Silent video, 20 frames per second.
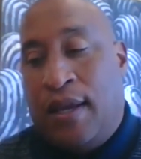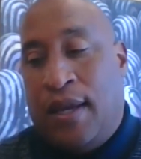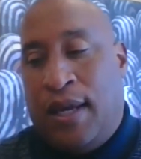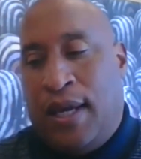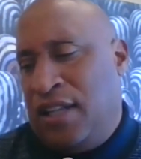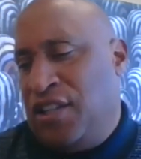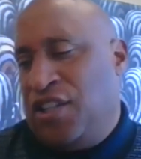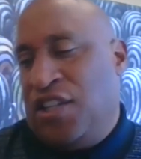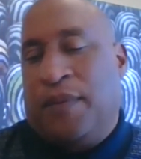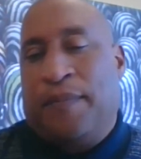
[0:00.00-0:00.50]

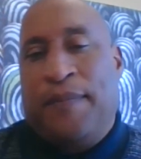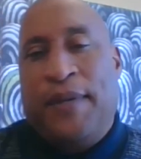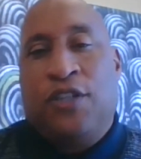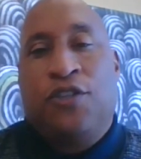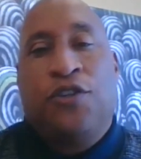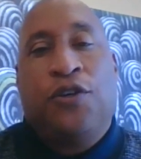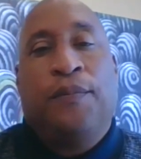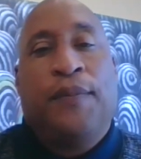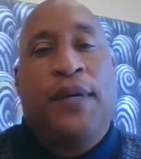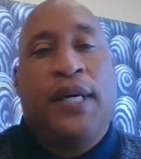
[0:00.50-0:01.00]
it took me
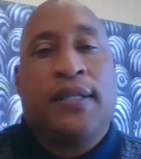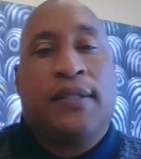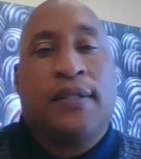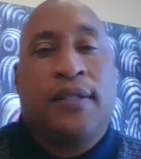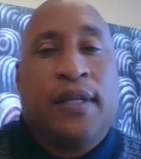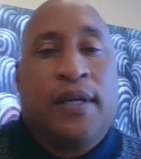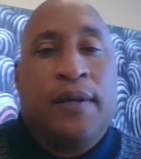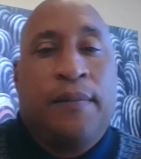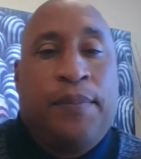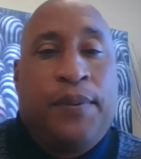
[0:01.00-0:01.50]
2 months
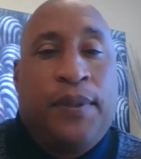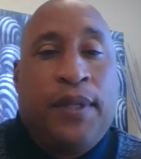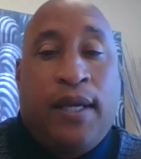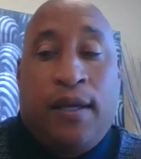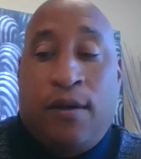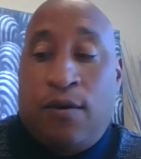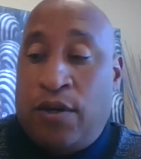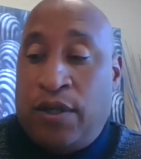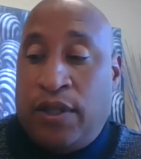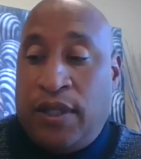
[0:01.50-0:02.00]
to
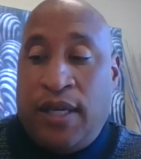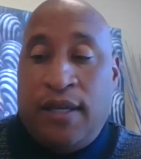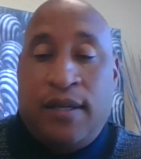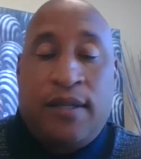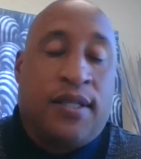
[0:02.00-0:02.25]
complete or lead